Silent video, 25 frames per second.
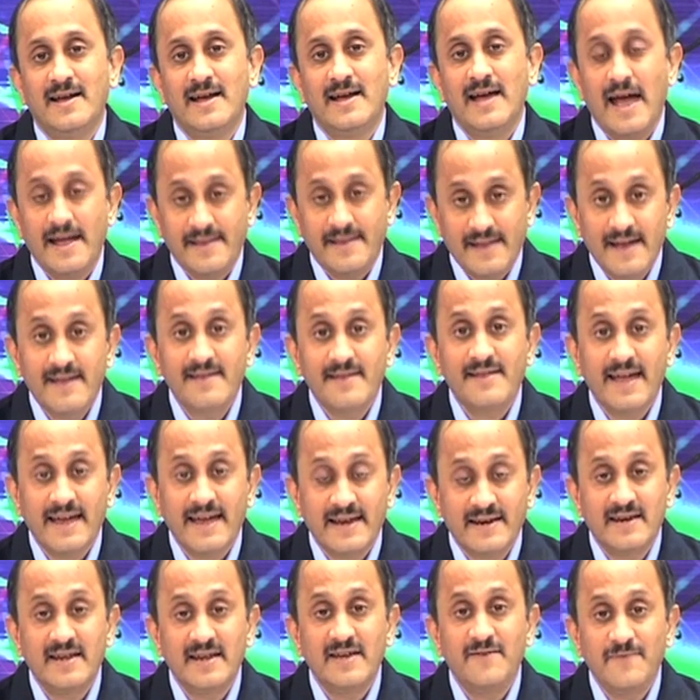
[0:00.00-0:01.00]
As I
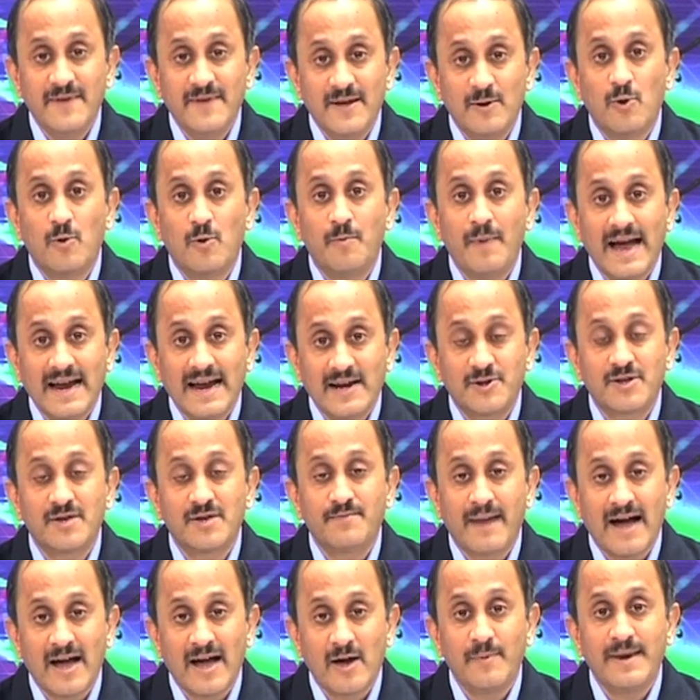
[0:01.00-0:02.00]
said, if we go back to the
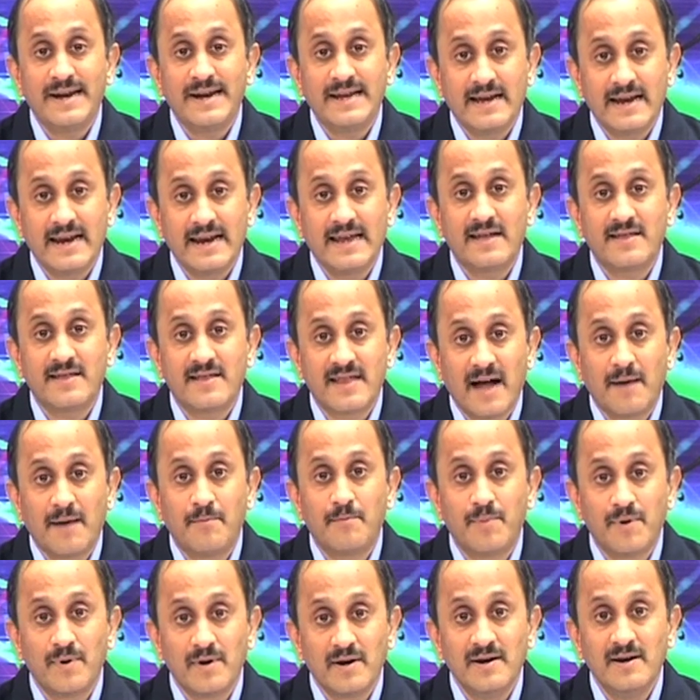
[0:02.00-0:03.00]
biomedical
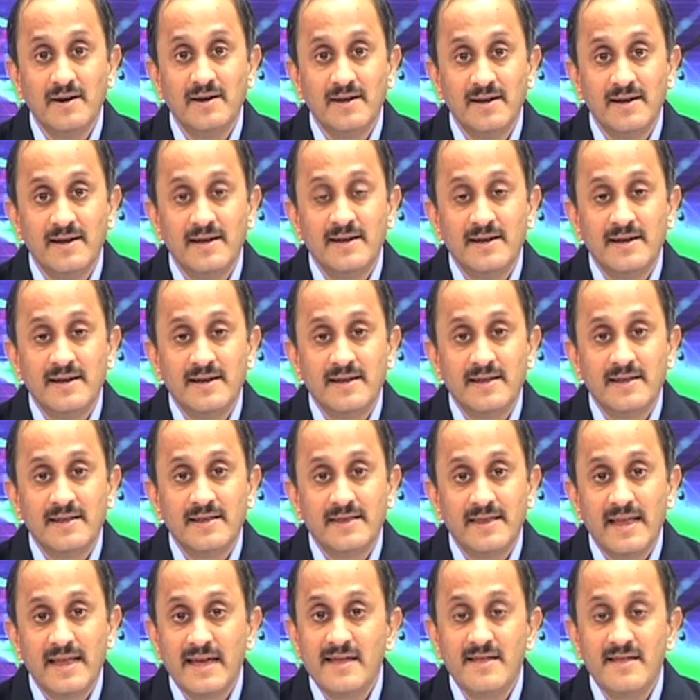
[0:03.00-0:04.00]
example,
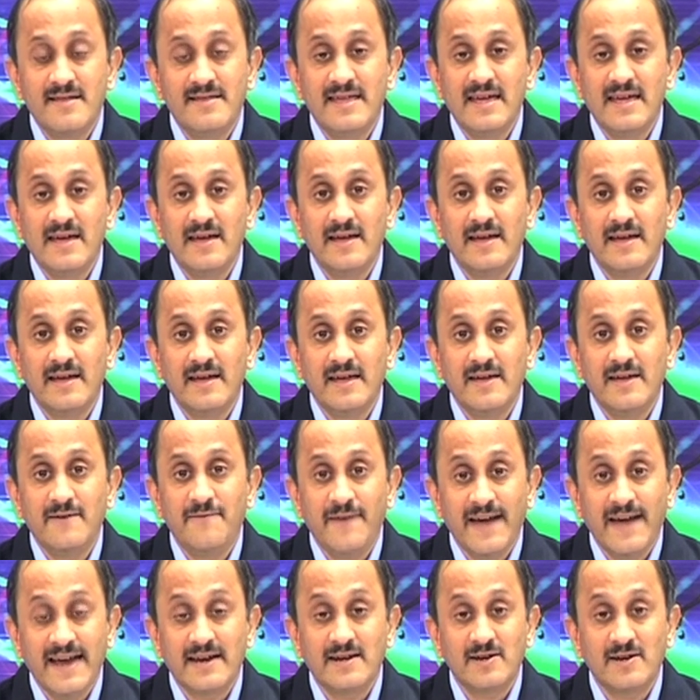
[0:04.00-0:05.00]
there is the
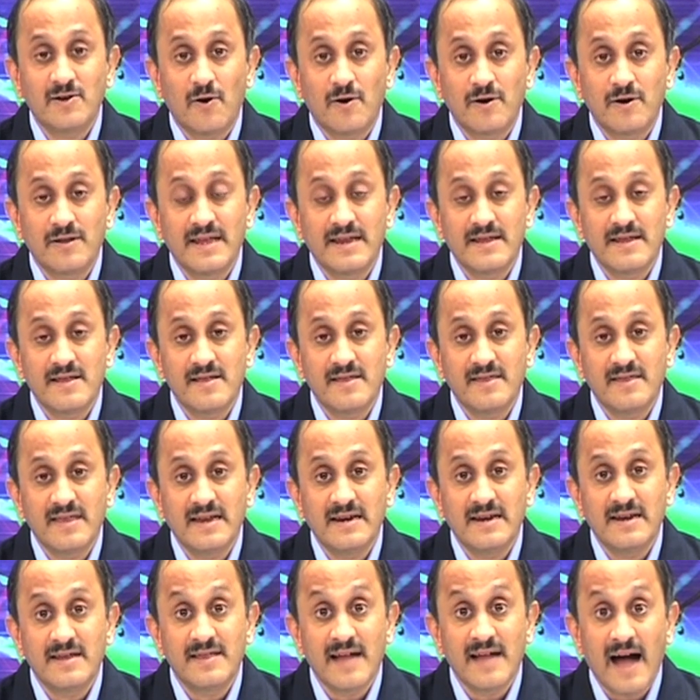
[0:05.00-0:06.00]
effect or there is the
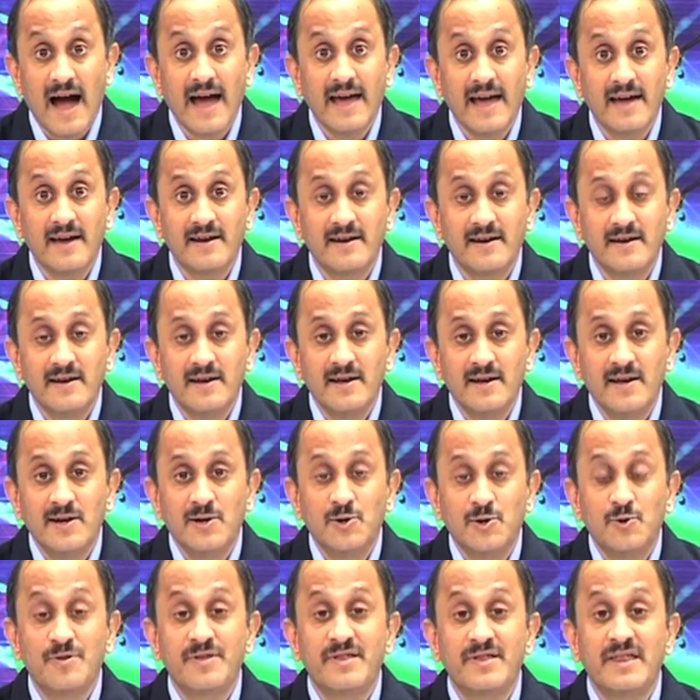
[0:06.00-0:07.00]
desire
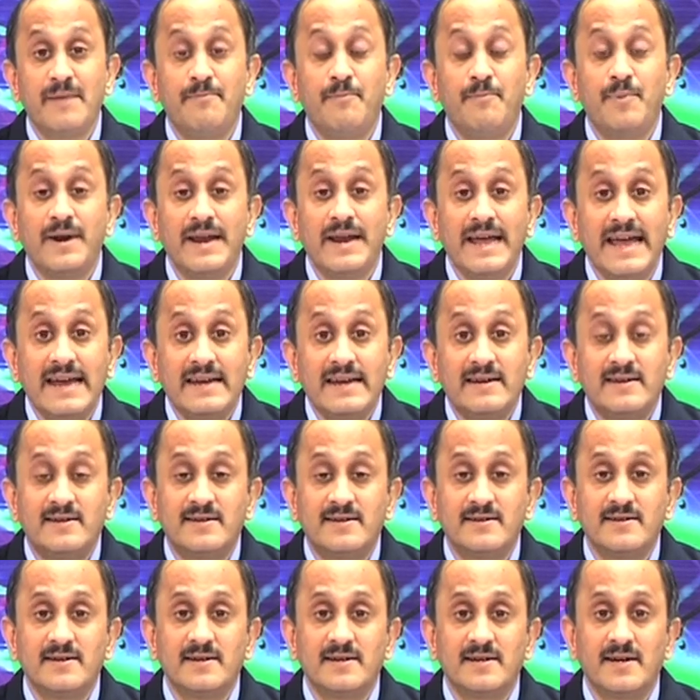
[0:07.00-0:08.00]
to
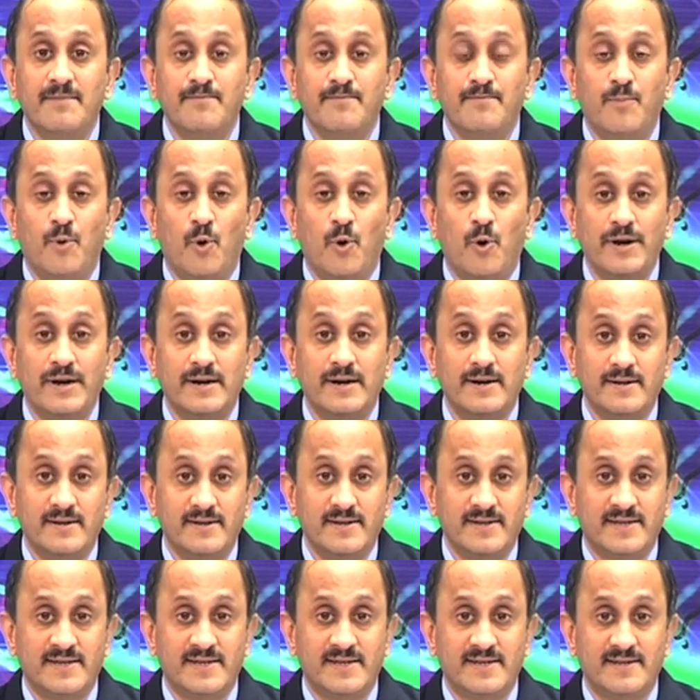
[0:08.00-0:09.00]
separate
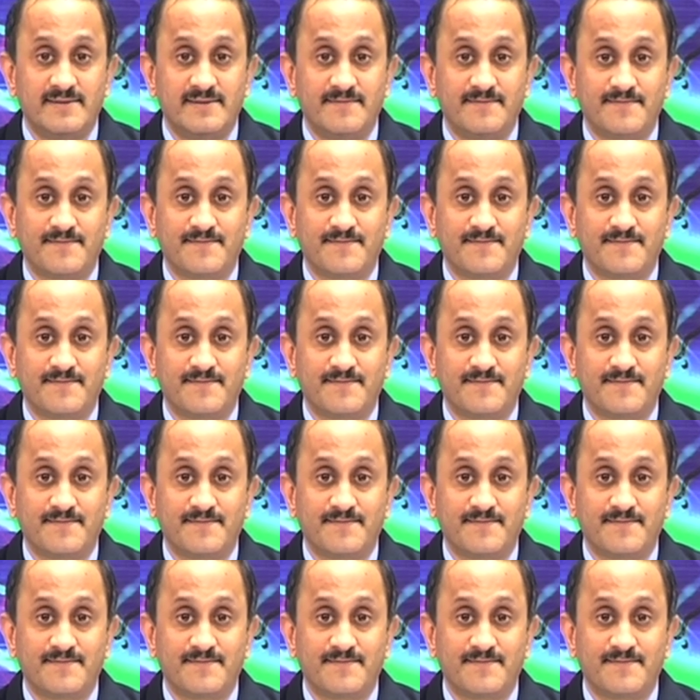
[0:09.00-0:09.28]
components.